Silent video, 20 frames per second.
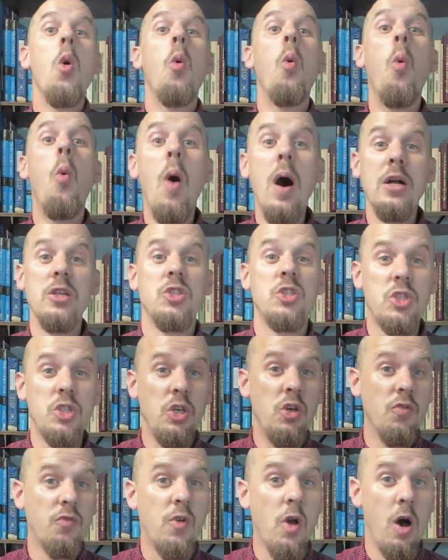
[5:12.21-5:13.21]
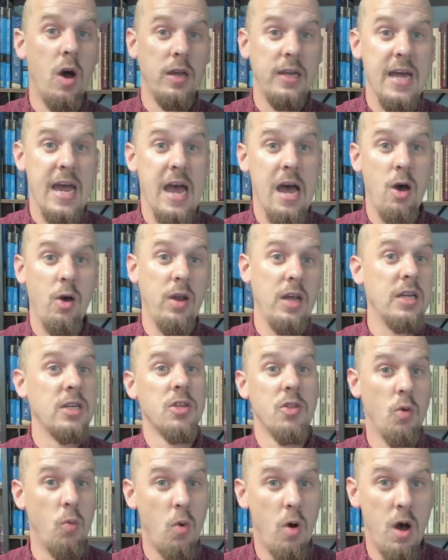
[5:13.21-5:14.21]
once you've gone down
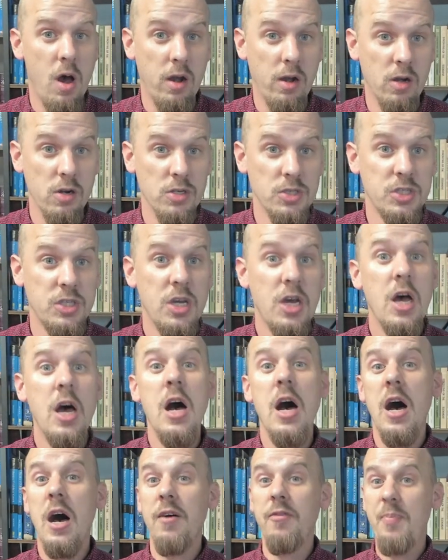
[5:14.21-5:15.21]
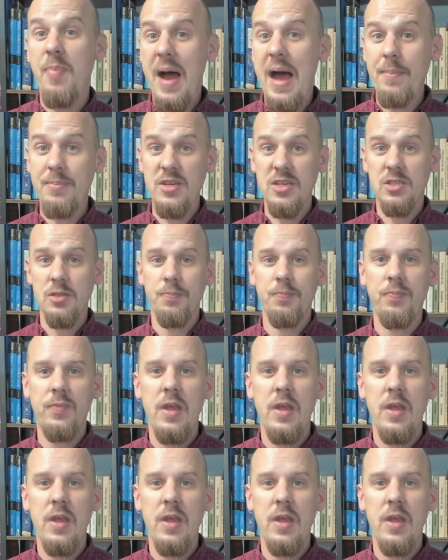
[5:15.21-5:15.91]
into the waters of baptism.